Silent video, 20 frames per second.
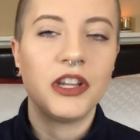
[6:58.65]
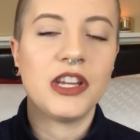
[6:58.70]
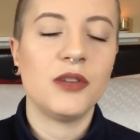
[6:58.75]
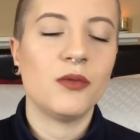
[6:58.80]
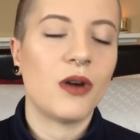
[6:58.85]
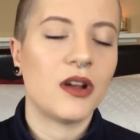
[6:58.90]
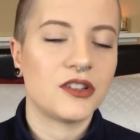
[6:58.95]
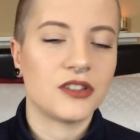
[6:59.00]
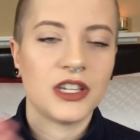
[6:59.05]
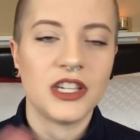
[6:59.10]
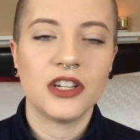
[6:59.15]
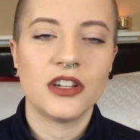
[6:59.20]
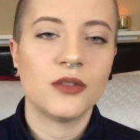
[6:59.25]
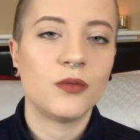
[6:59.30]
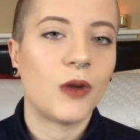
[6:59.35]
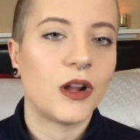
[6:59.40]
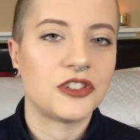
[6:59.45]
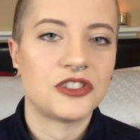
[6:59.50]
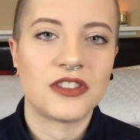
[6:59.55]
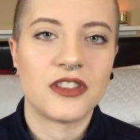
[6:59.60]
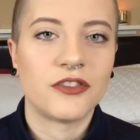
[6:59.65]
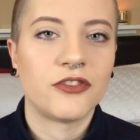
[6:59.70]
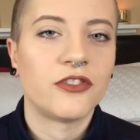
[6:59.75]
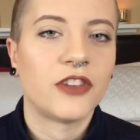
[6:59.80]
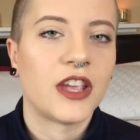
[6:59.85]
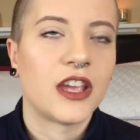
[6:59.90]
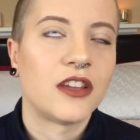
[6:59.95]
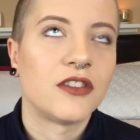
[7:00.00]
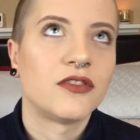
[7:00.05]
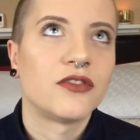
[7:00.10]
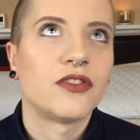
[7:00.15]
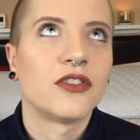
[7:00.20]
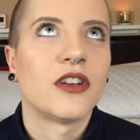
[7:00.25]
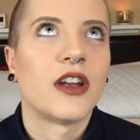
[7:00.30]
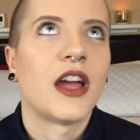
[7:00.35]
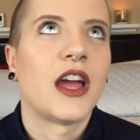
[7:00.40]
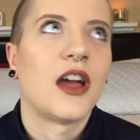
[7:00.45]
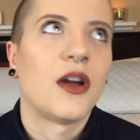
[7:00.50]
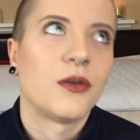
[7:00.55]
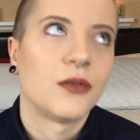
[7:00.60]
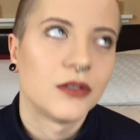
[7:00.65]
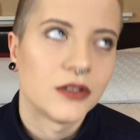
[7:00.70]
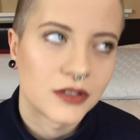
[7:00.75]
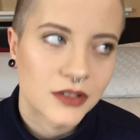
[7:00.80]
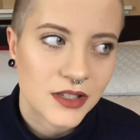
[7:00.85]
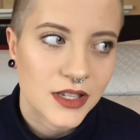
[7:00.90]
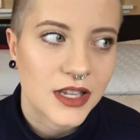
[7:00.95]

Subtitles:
He could watch the fan for hours.